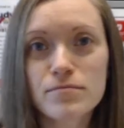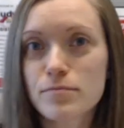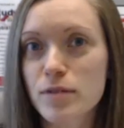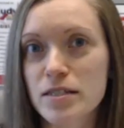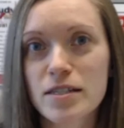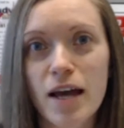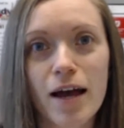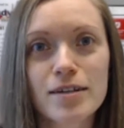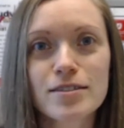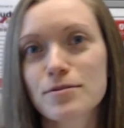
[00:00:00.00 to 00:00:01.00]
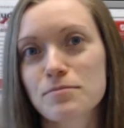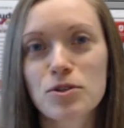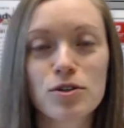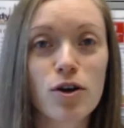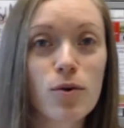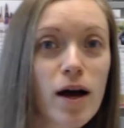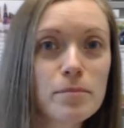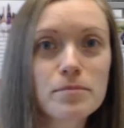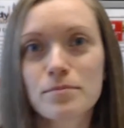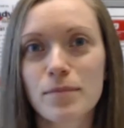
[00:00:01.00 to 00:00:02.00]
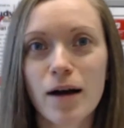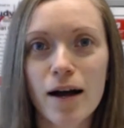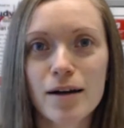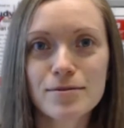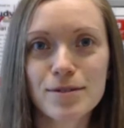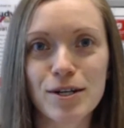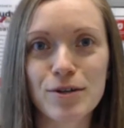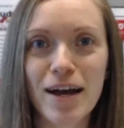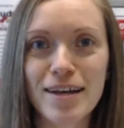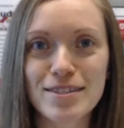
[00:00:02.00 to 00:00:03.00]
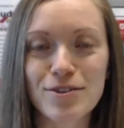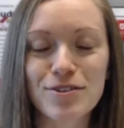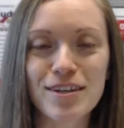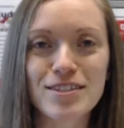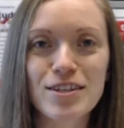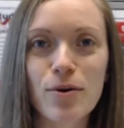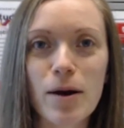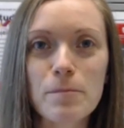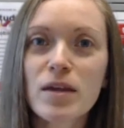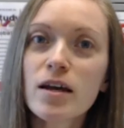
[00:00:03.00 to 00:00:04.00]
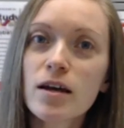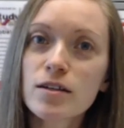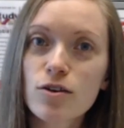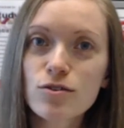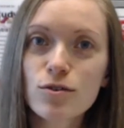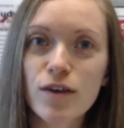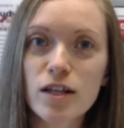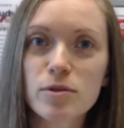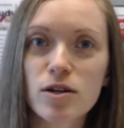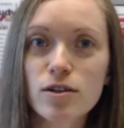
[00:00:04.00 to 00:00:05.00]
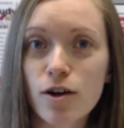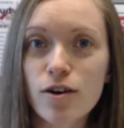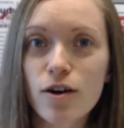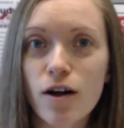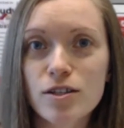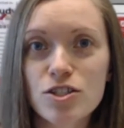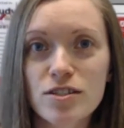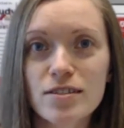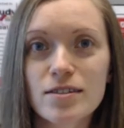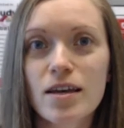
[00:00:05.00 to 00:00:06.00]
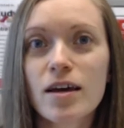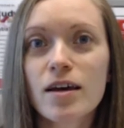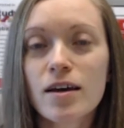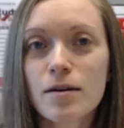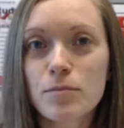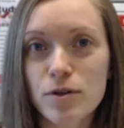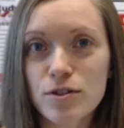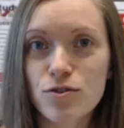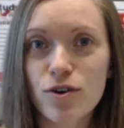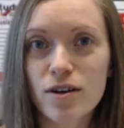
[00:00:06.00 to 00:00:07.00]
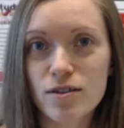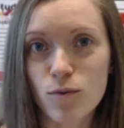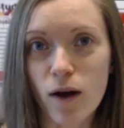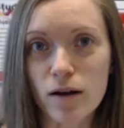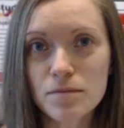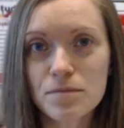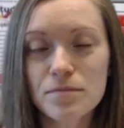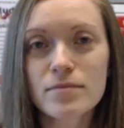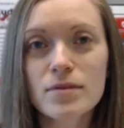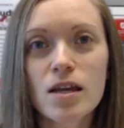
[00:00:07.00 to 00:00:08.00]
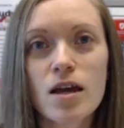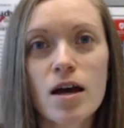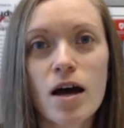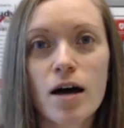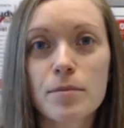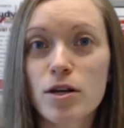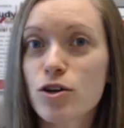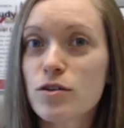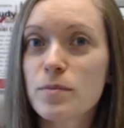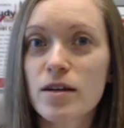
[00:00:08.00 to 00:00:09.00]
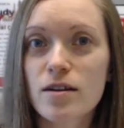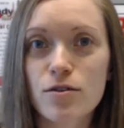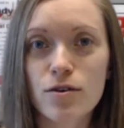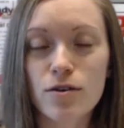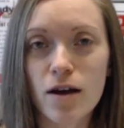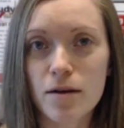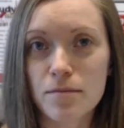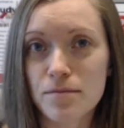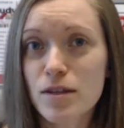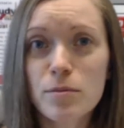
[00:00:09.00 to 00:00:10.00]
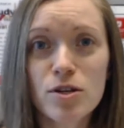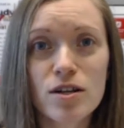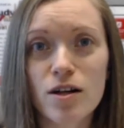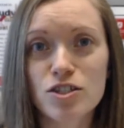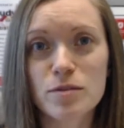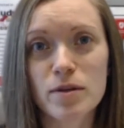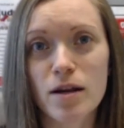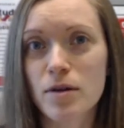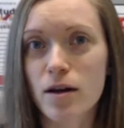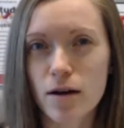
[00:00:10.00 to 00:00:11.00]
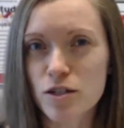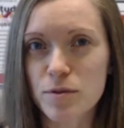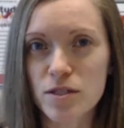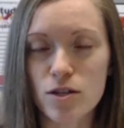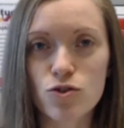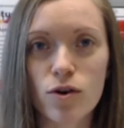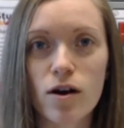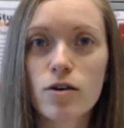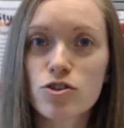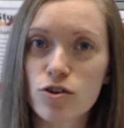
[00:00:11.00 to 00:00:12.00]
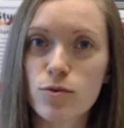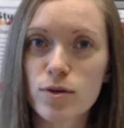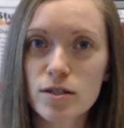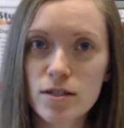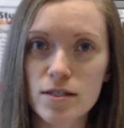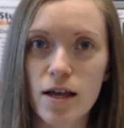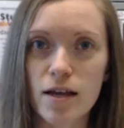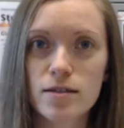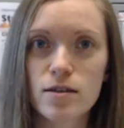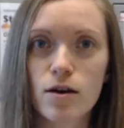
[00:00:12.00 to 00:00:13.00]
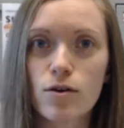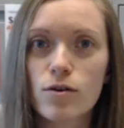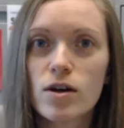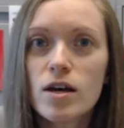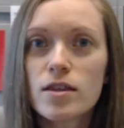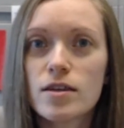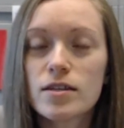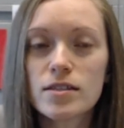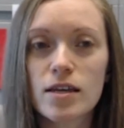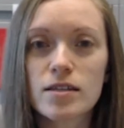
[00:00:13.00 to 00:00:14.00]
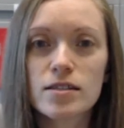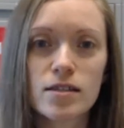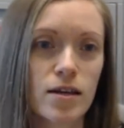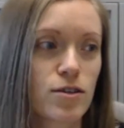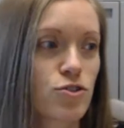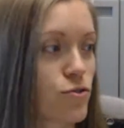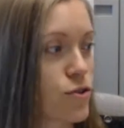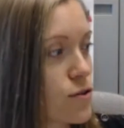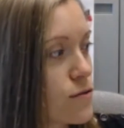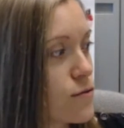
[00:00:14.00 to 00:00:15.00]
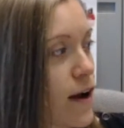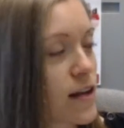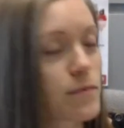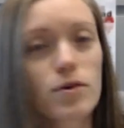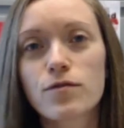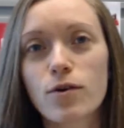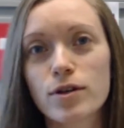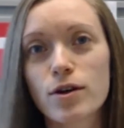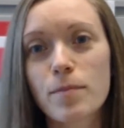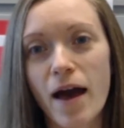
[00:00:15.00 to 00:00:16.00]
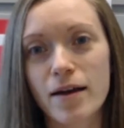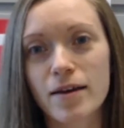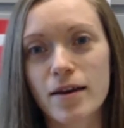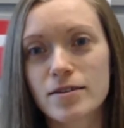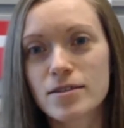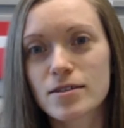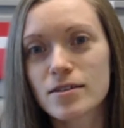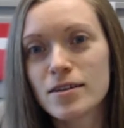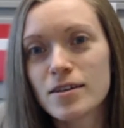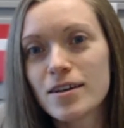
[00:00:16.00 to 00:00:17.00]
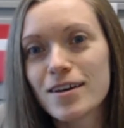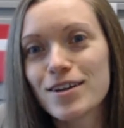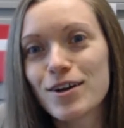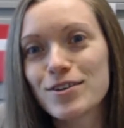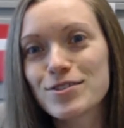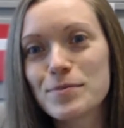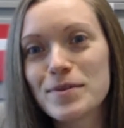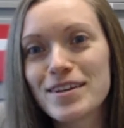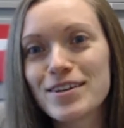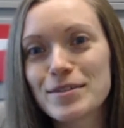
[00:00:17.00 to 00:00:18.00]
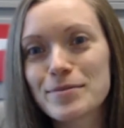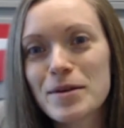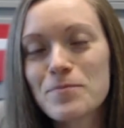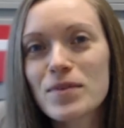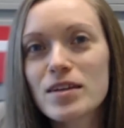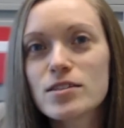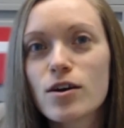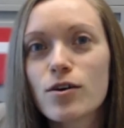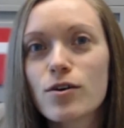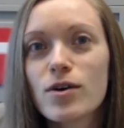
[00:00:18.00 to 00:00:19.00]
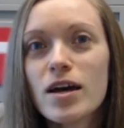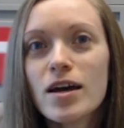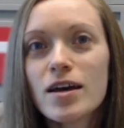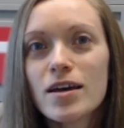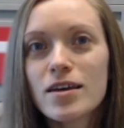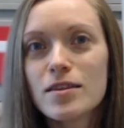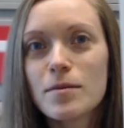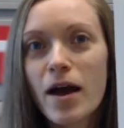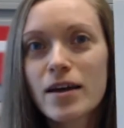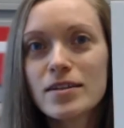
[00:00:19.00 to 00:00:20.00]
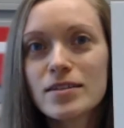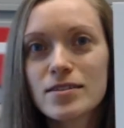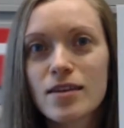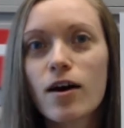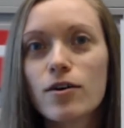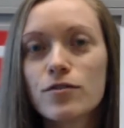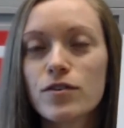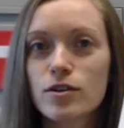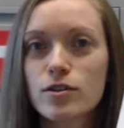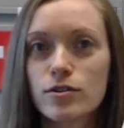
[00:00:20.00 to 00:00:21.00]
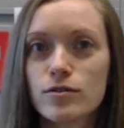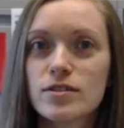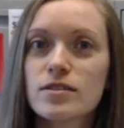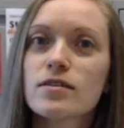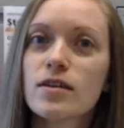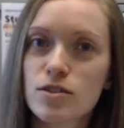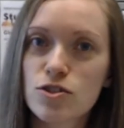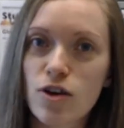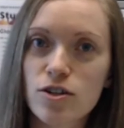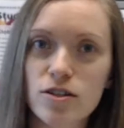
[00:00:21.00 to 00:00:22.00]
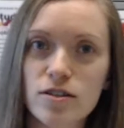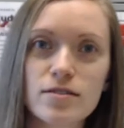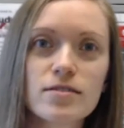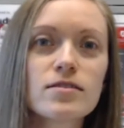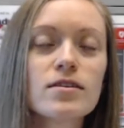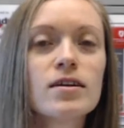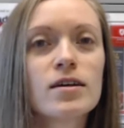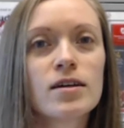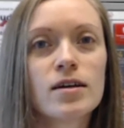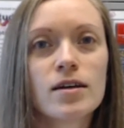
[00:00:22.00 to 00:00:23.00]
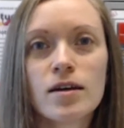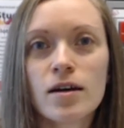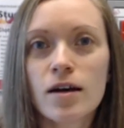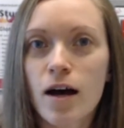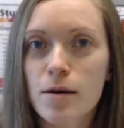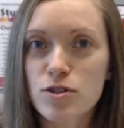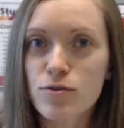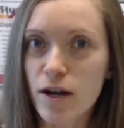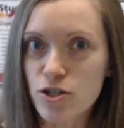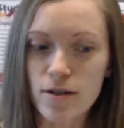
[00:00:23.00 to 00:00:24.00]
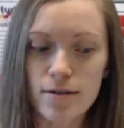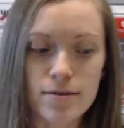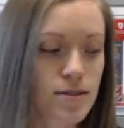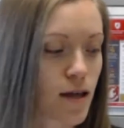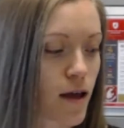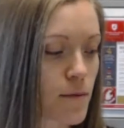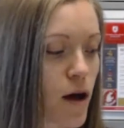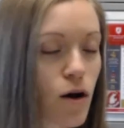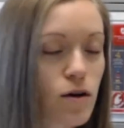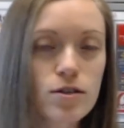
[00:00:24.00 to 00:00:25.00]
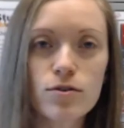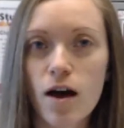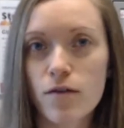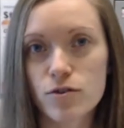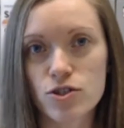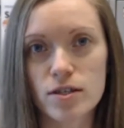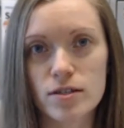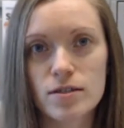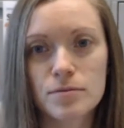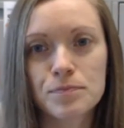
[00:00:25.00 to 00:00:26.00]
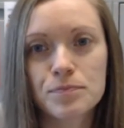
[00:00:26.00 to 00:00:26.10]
plus tax. Could go up, as other things go up. It's also available at Clark College's bookstore as well. It could be at other community colleges, but I'm not 100% sure. I'll show you what it looks like. So this is the Junior Writing Portfolio packet. I'll zoom in there a little bit. So the packet itself includes instructions, directions, and also cover sheets.